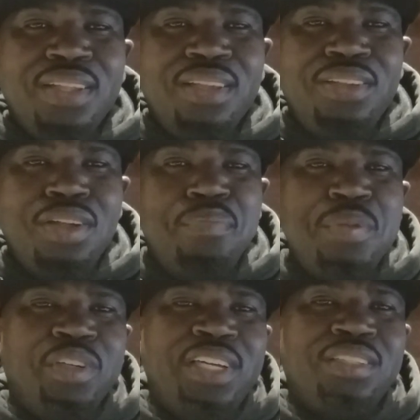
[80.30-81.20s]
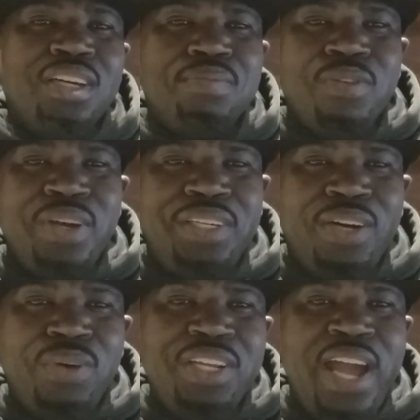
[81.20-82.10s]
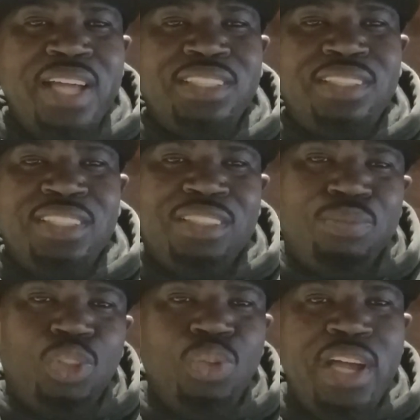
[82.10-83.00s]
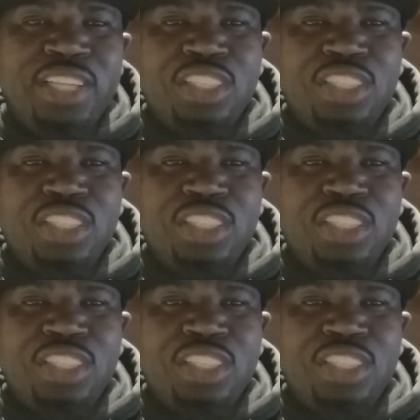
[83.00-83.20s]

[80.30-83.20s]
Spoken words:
Your people that you talk about right now. When you ask this dude,